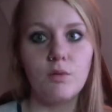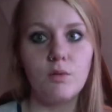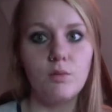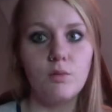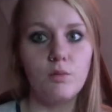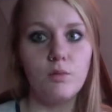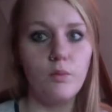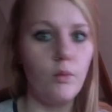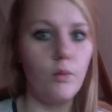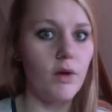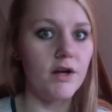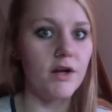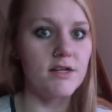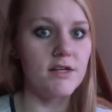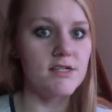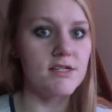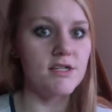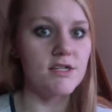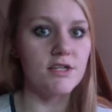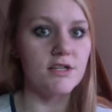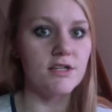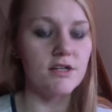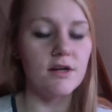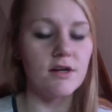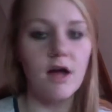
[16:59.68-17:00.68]
what is
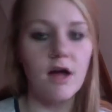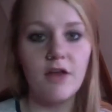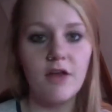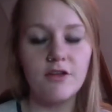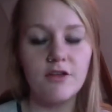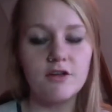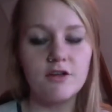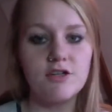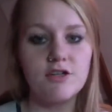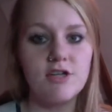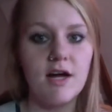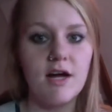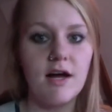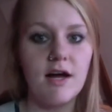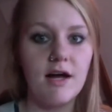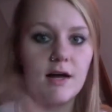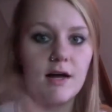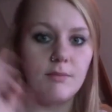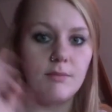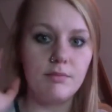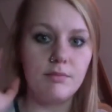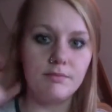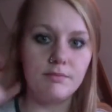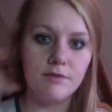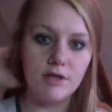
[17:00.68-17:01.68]
your other
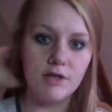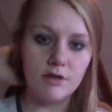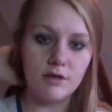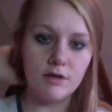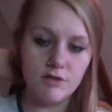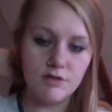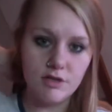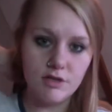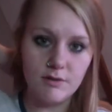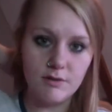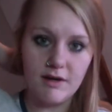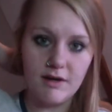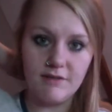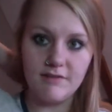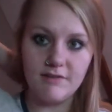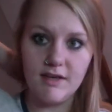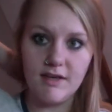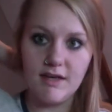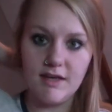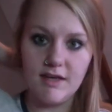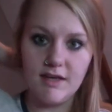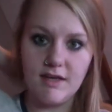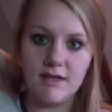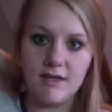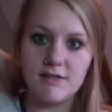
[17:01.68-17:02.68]
job? Do you have
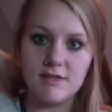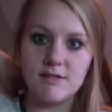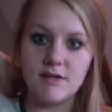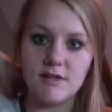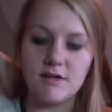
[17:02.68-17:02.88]
kids,